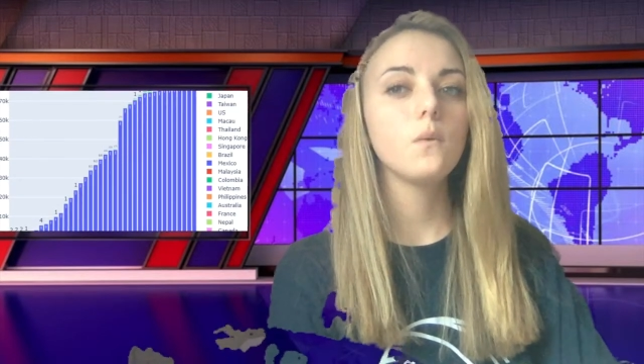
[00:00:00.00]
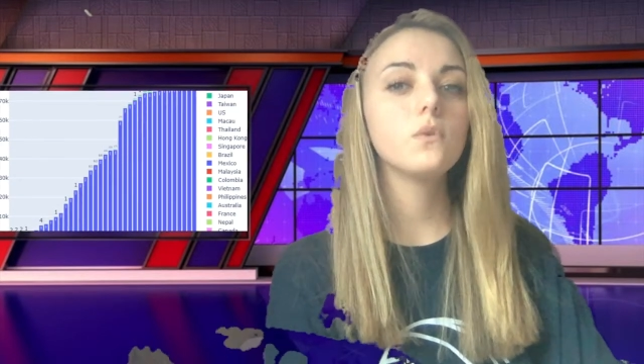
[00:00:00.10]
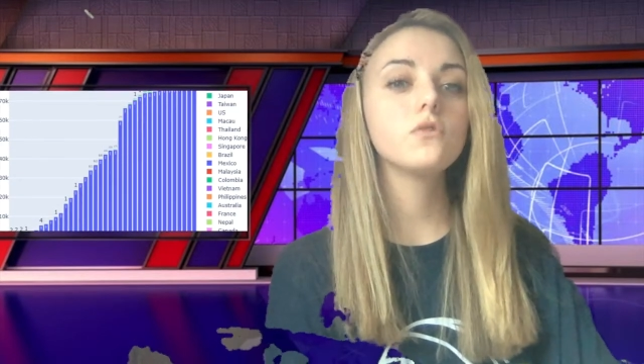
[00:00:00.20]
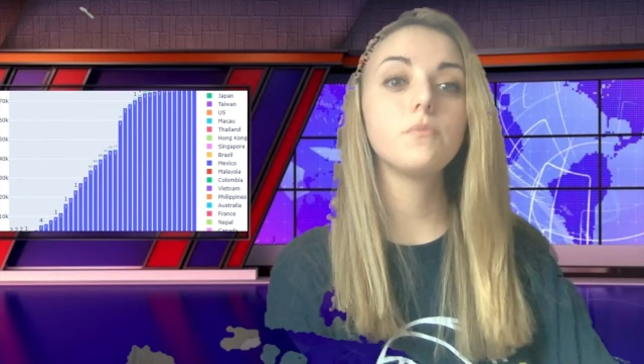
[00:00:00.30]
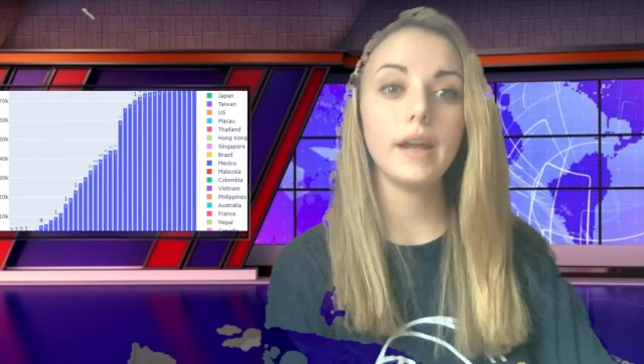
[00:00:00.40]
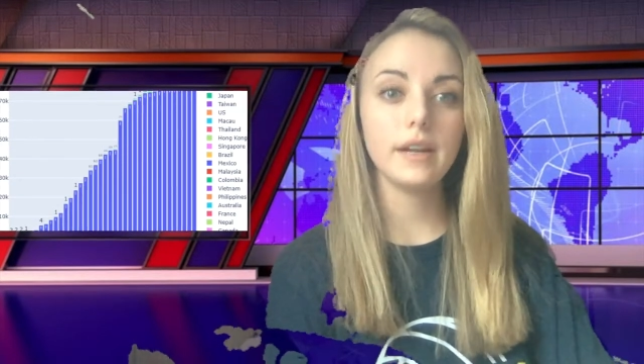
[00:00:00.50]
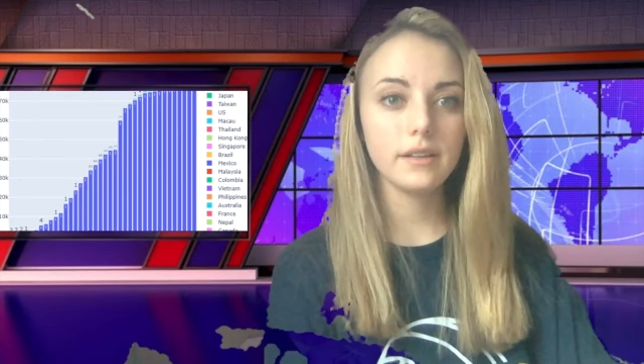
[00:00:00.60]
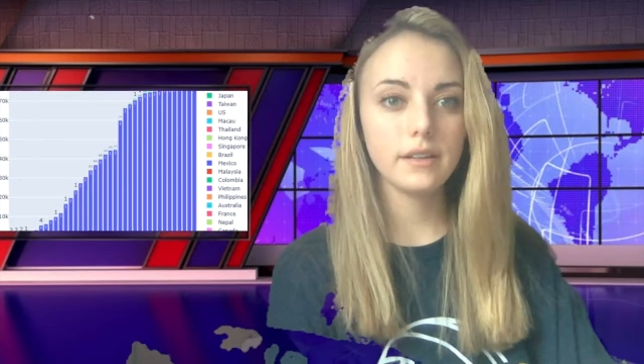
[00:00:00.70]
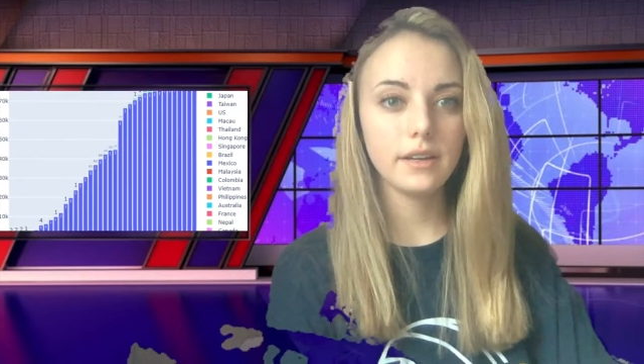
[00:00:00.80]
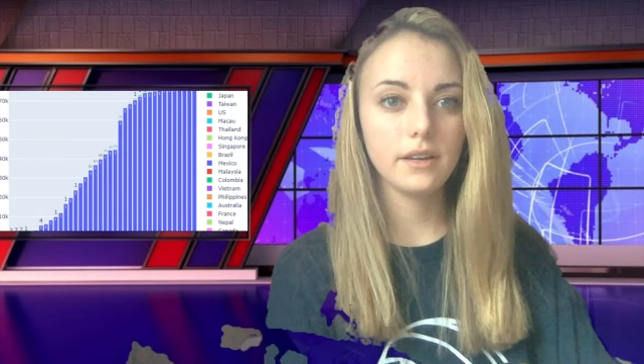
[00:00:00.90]
will
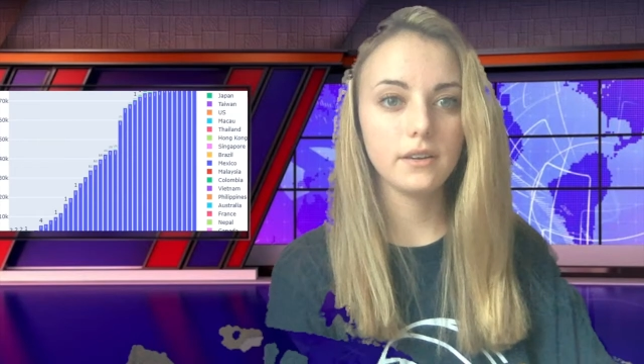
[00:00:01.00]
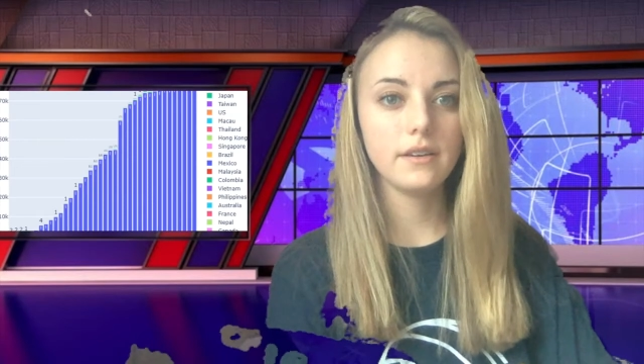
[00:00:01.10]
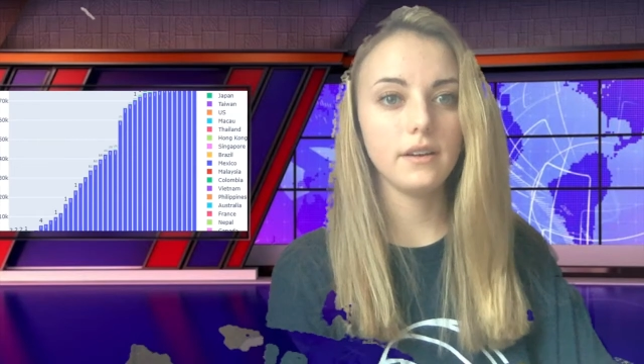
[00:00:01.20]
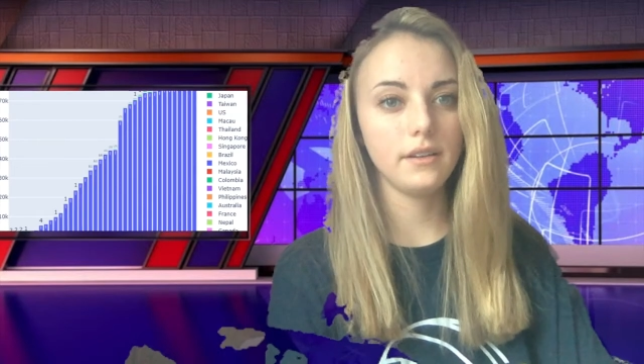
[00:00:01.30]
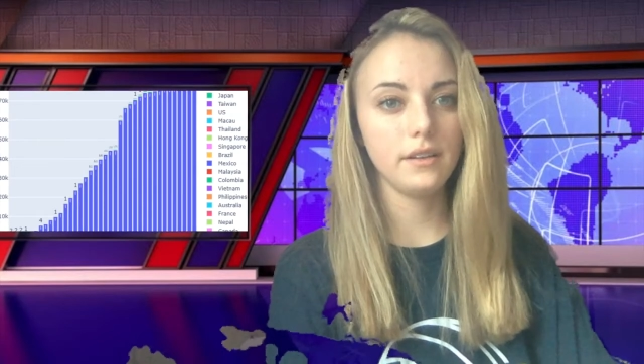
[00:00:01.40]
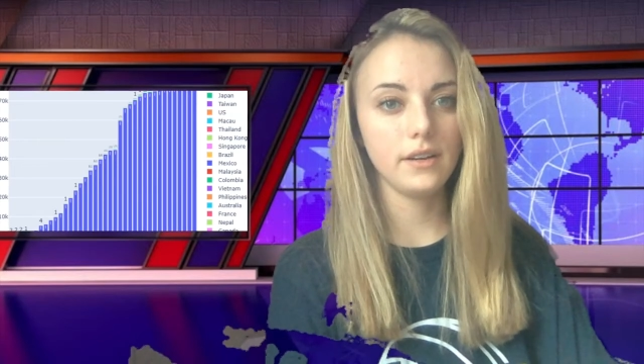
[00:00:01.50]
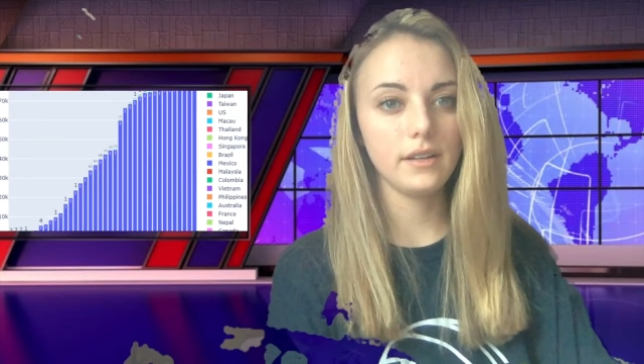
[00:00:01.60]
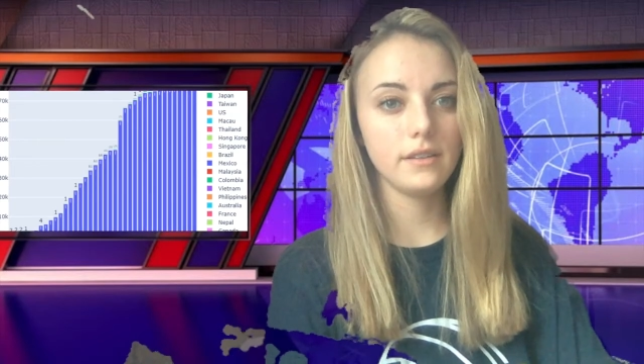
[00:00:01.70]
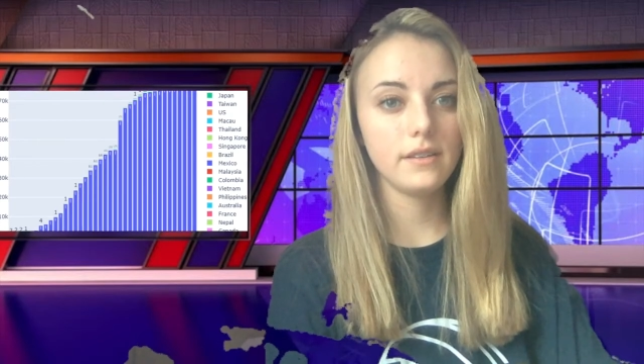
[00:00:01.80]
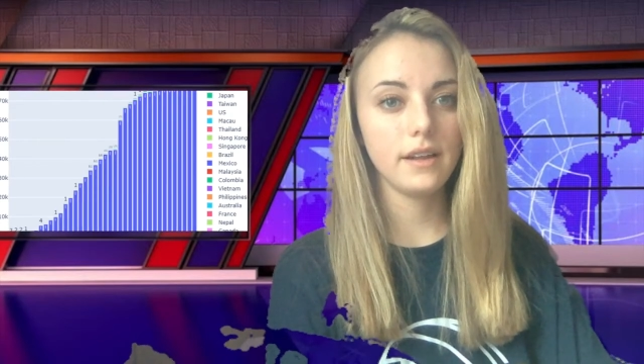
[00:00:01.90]
dramatically decrease here in the
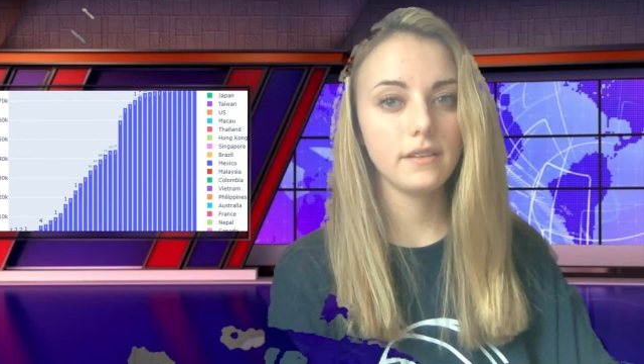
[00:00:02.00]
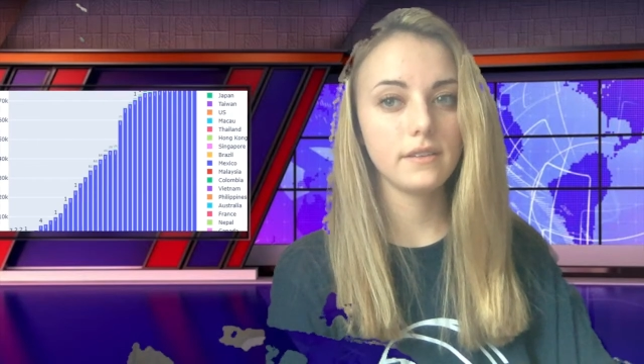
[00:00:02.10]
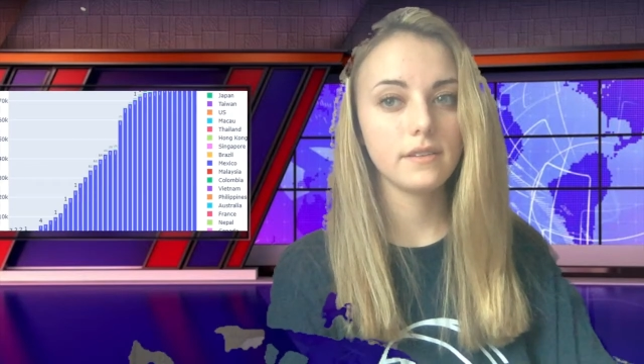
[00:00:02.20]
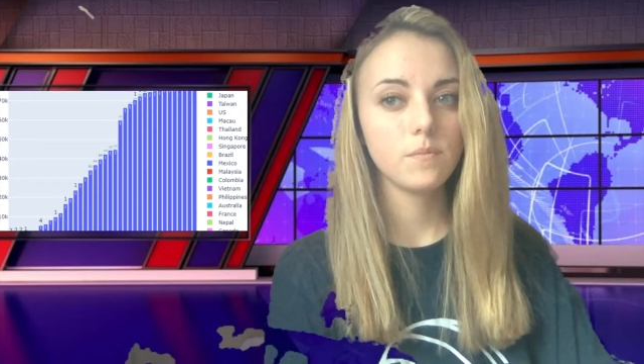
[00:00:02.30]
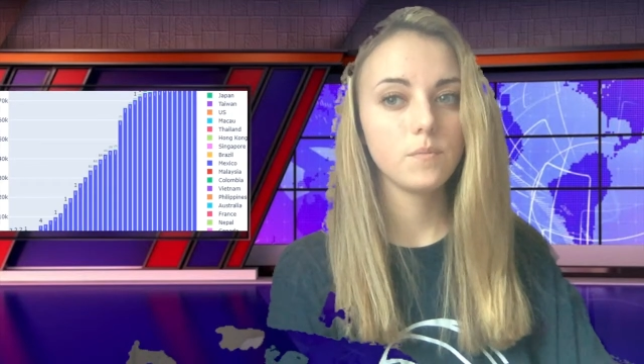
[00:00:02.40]
United States.